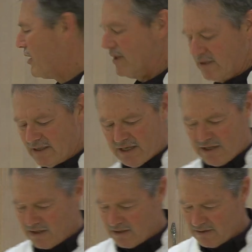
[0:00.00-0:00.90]
run.
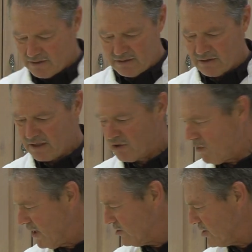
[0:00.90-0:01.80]
I'm going to
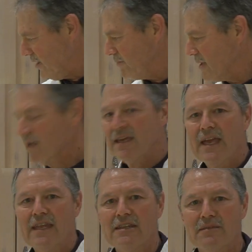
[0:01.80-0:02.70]
wash up.
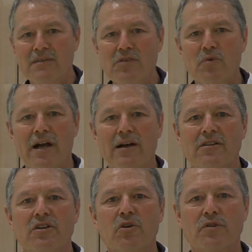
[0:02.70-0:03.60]
And in the
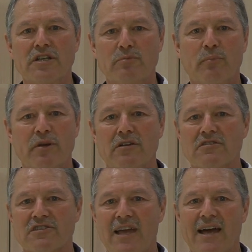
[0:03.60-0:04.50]
meanwhile, we're going to prepare
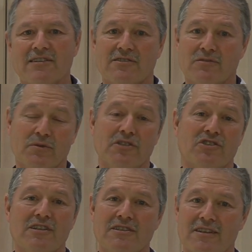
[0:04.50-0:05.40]
the sauce,
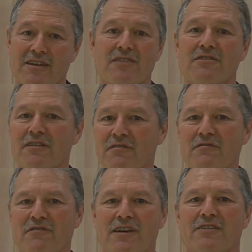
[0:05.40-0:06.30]
which is another
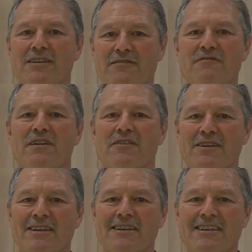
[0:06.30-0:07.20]
very,
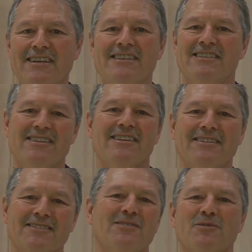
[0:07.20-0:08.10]
very easy thing to